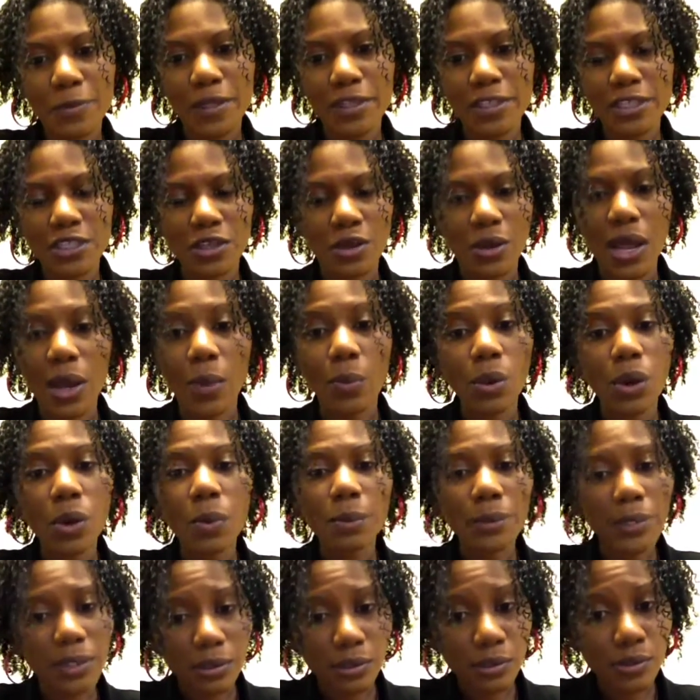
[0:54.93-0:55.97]
So I
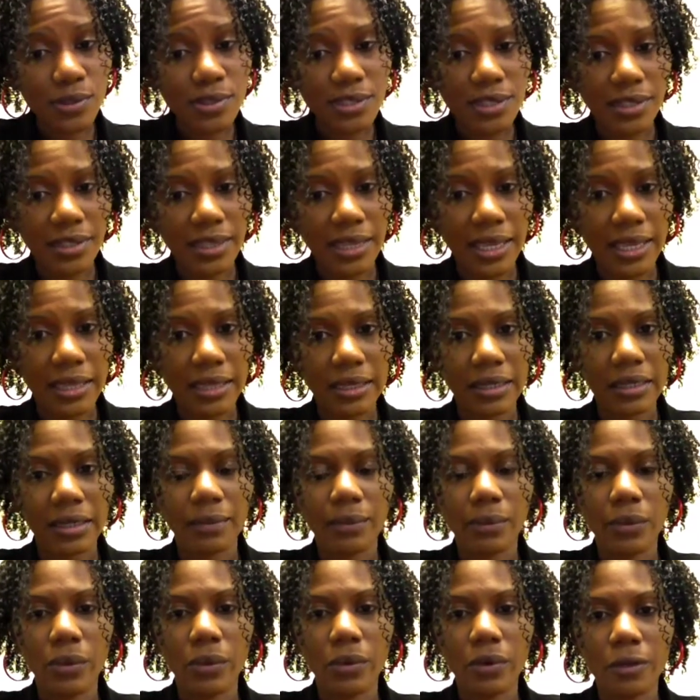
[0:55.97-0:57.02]
won't be using that
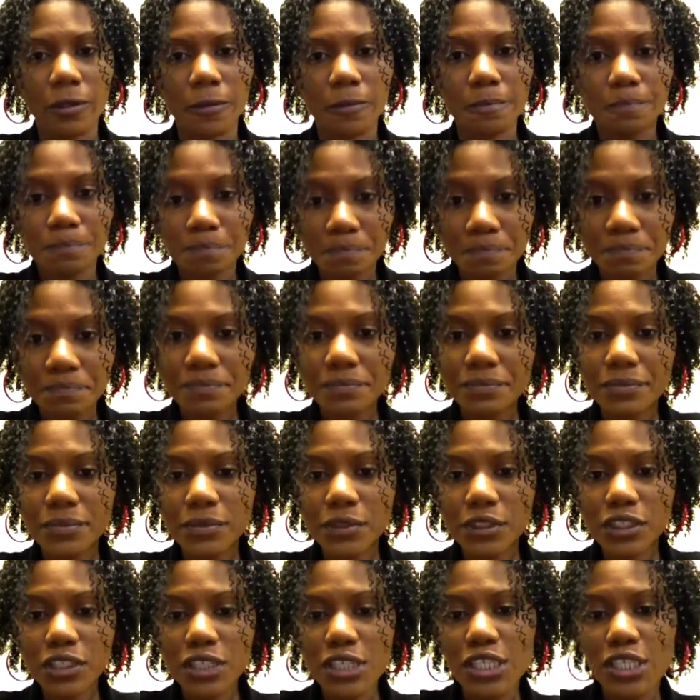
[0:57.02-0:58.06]
anymore.
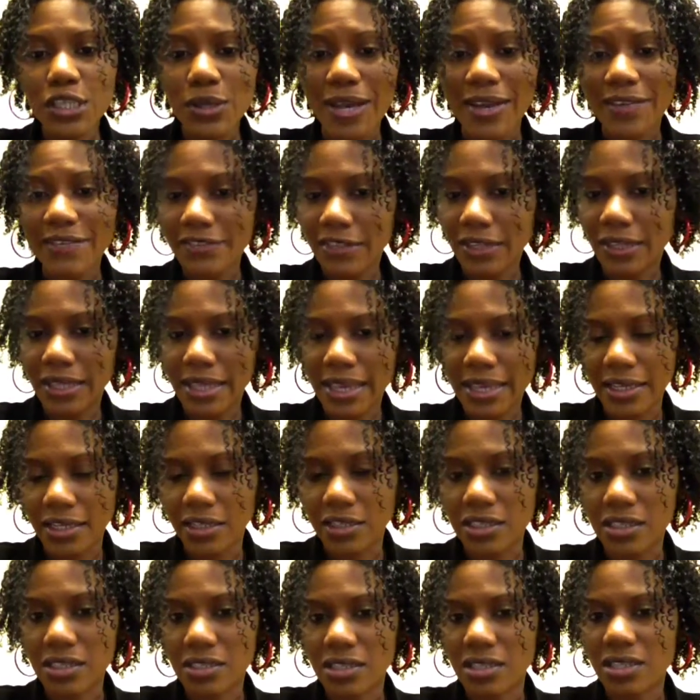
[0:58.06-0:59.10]
So I feel like
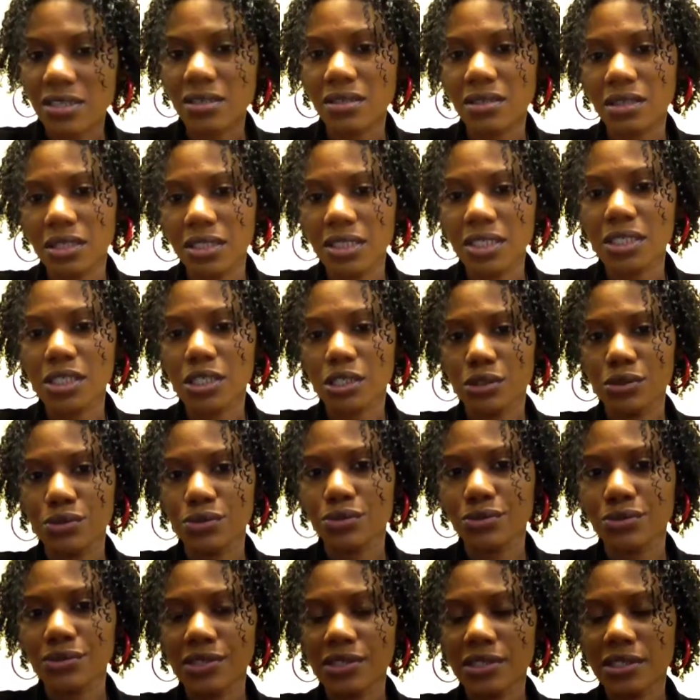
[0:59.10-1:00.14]
it's it's good to
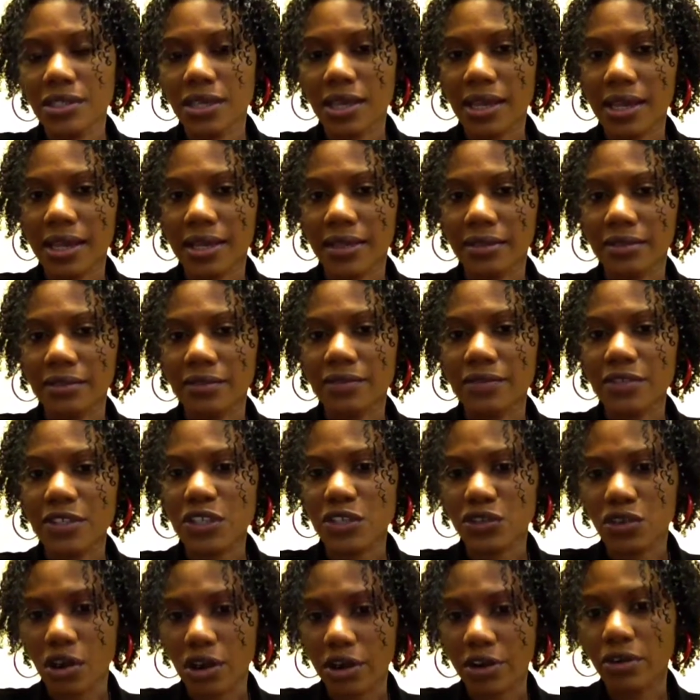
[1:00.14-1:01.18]
use to kind of
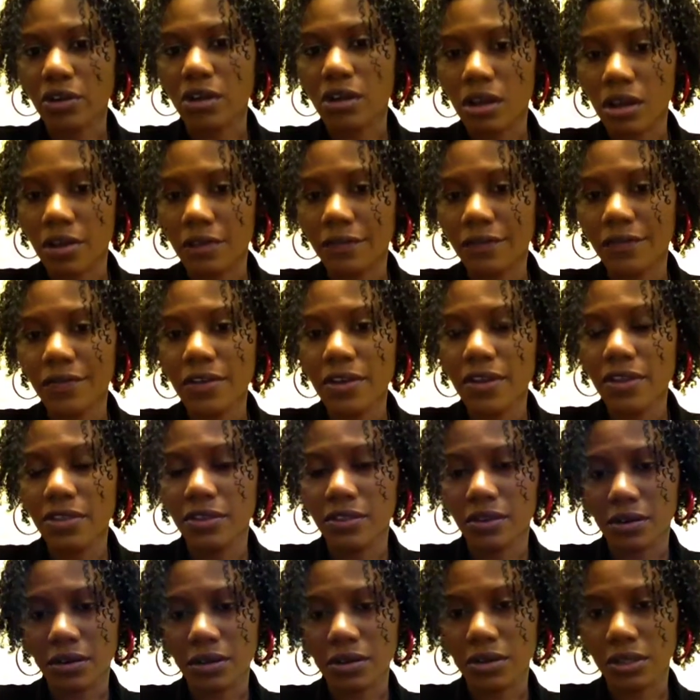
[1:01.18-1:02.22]
start off
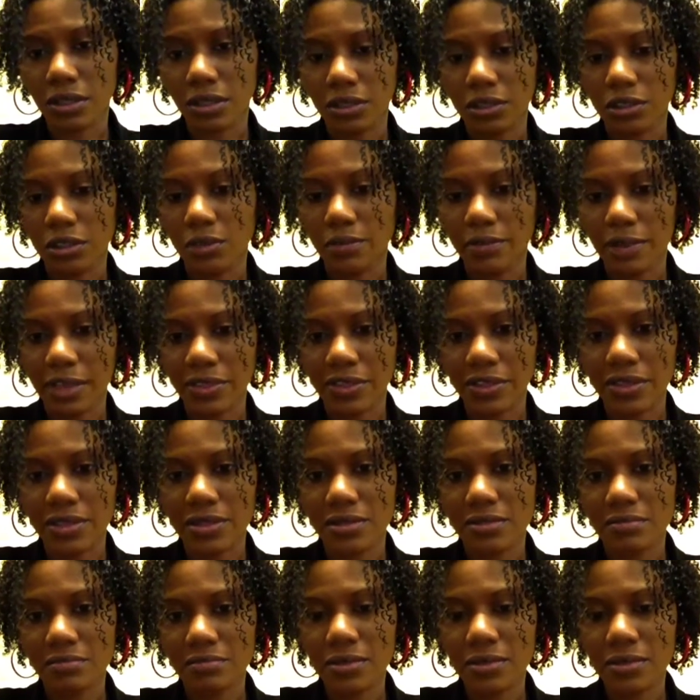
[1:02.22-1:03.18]
the curly girl method.